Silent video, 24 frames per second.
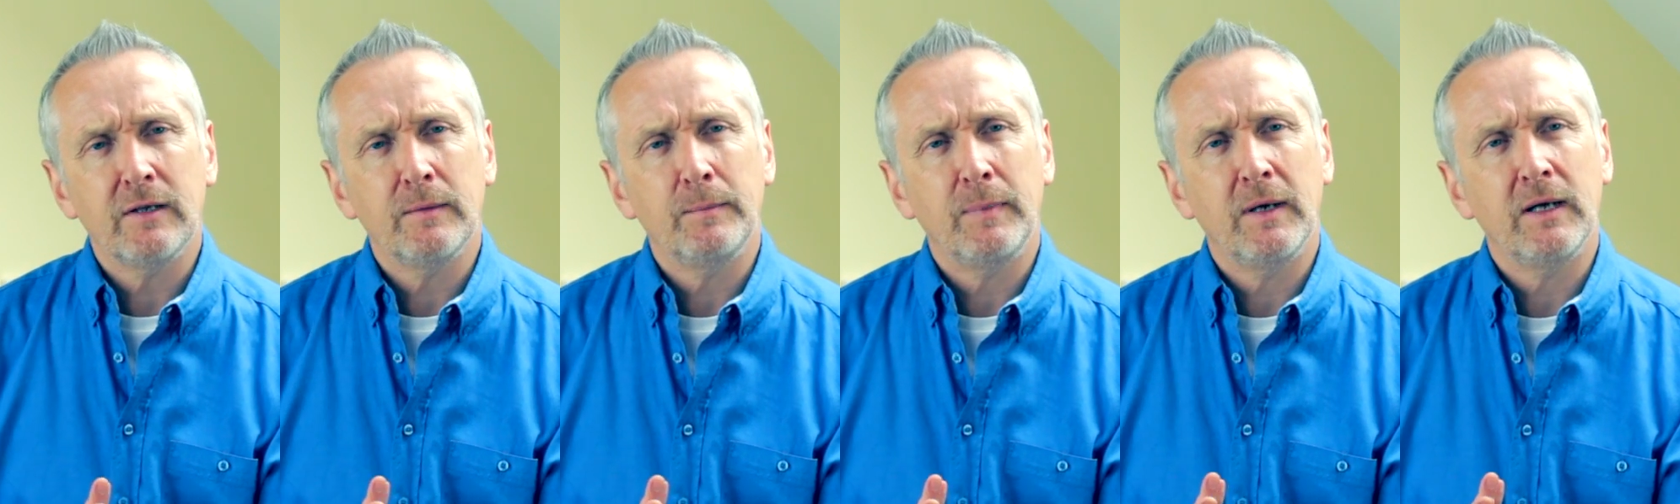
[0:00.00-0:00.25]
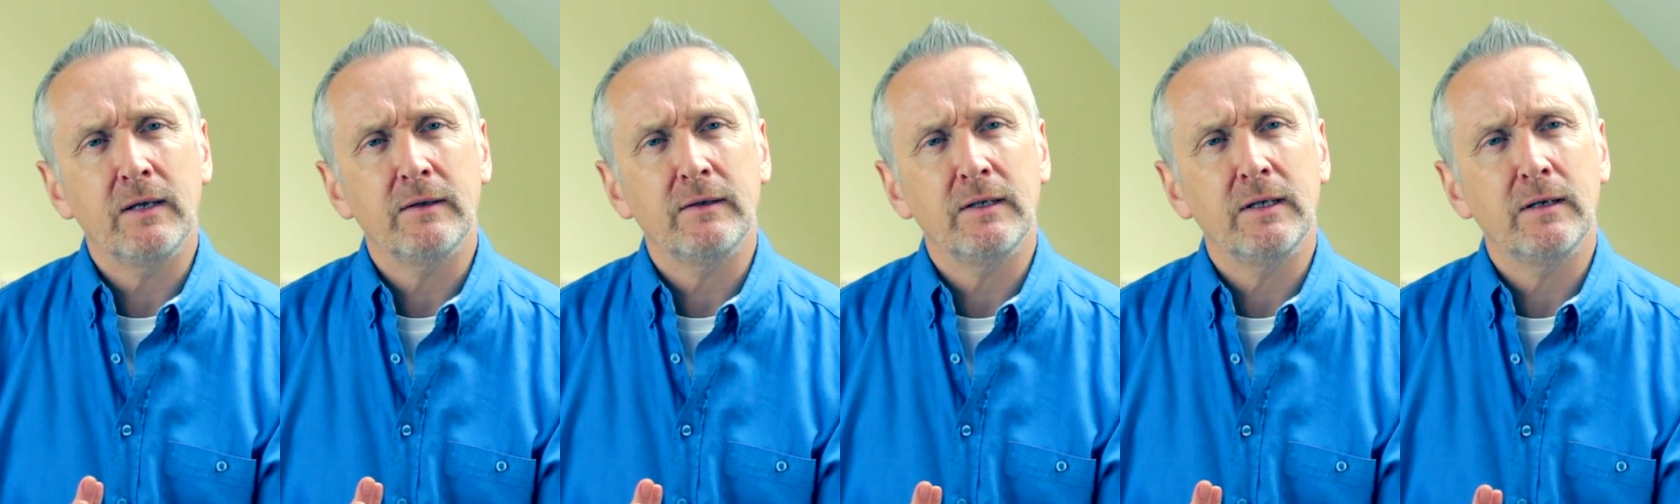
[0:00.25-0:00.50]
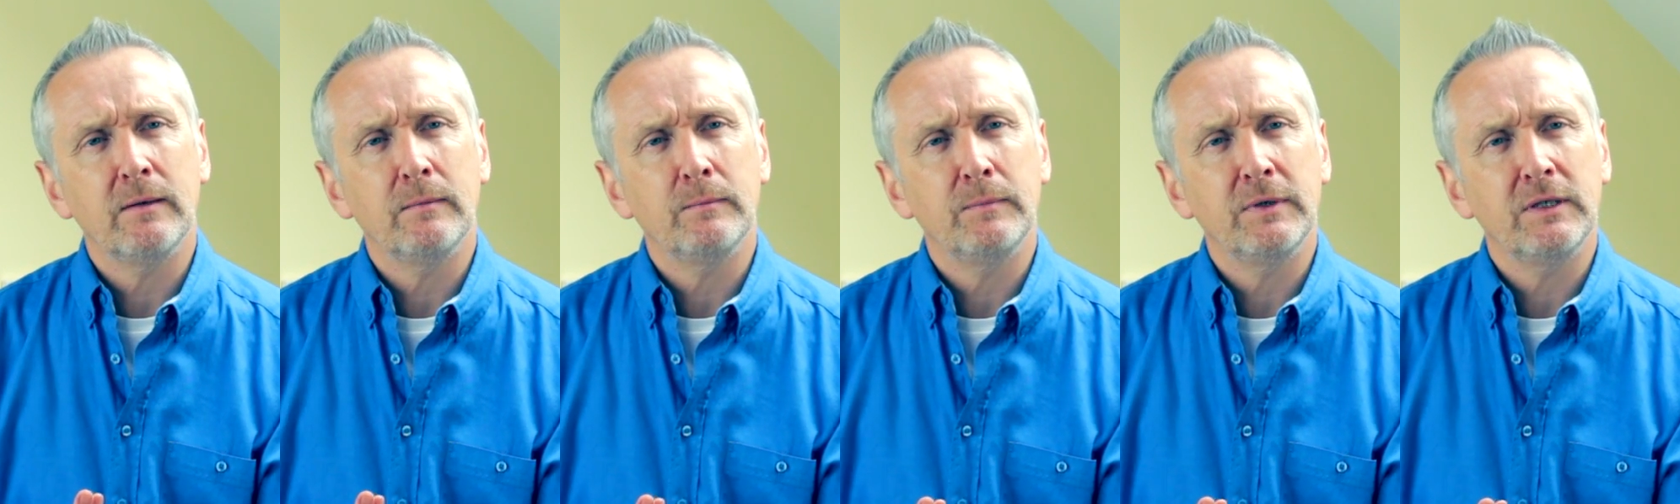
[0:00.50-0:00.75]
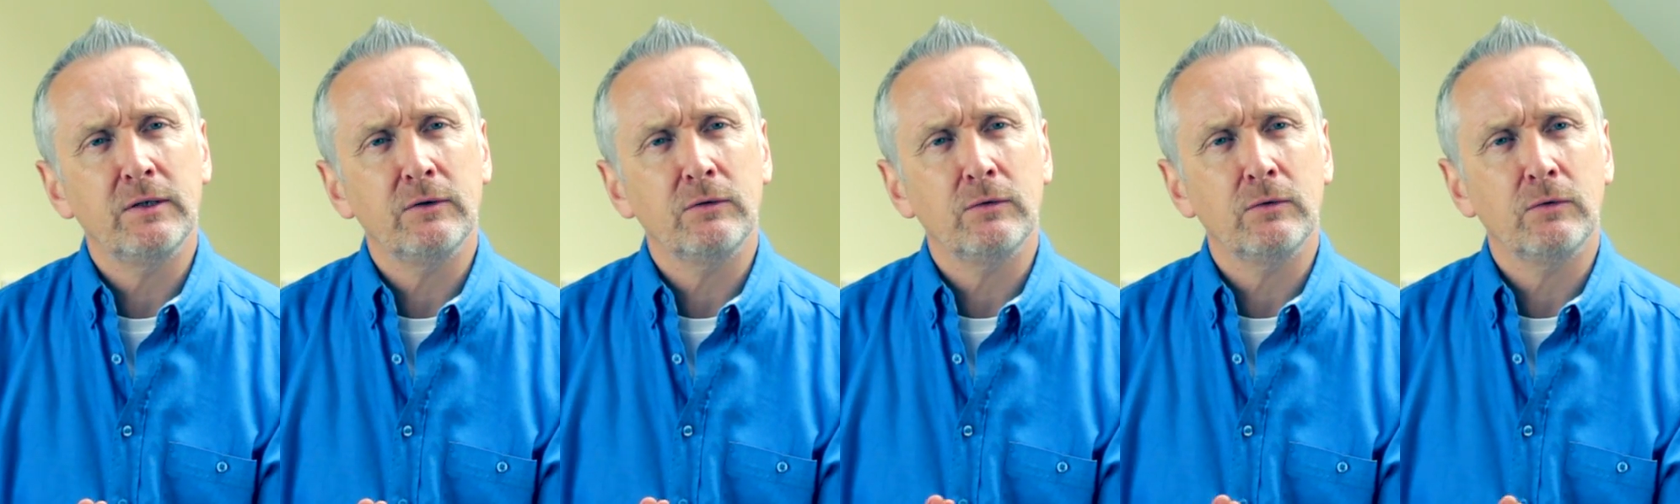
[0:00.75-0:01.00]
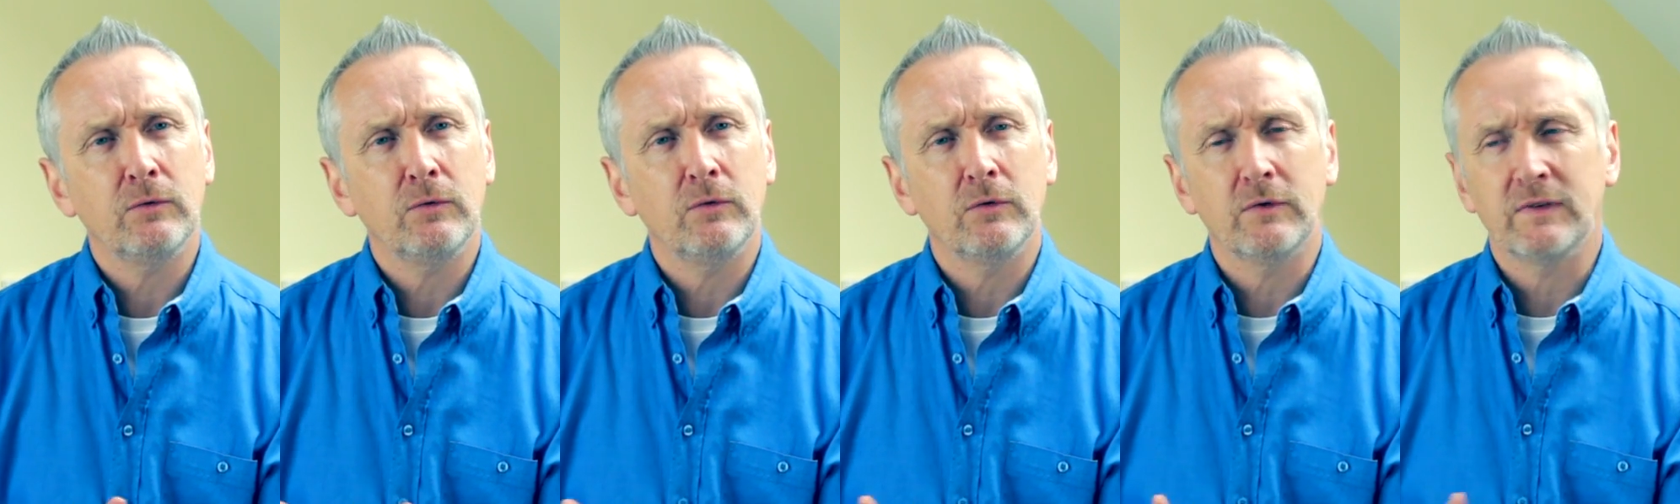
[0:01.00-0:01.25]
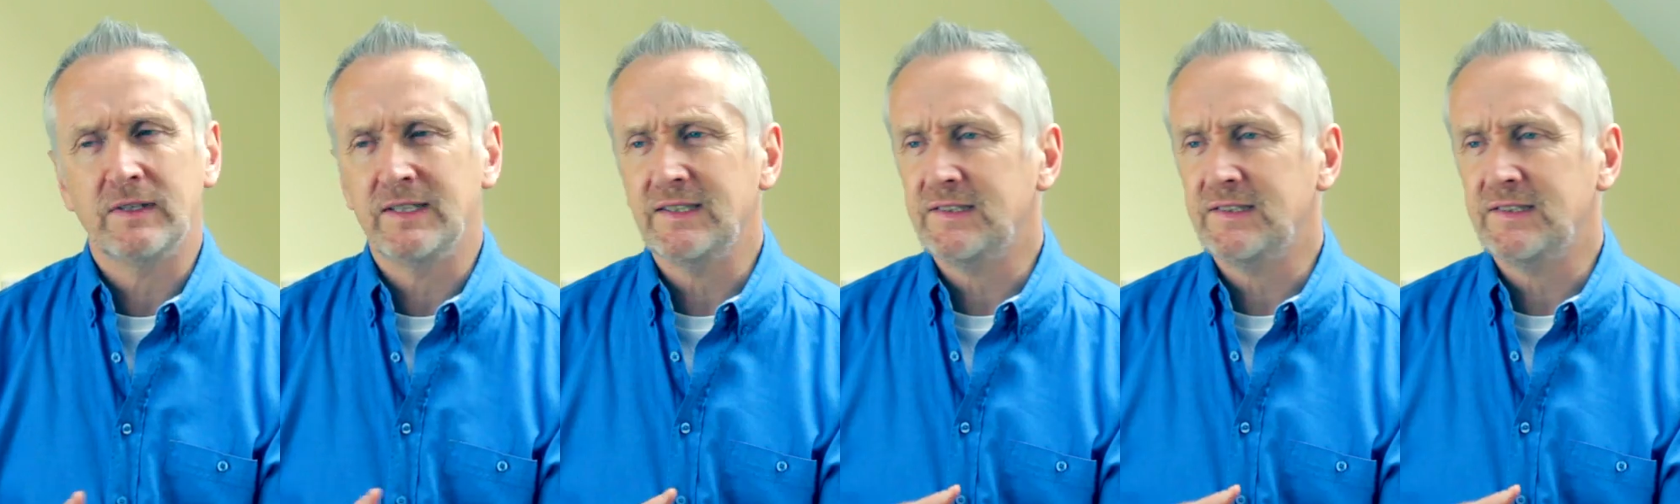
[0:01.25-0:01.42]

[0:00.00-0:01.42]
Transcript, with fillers: about the umbilical cord,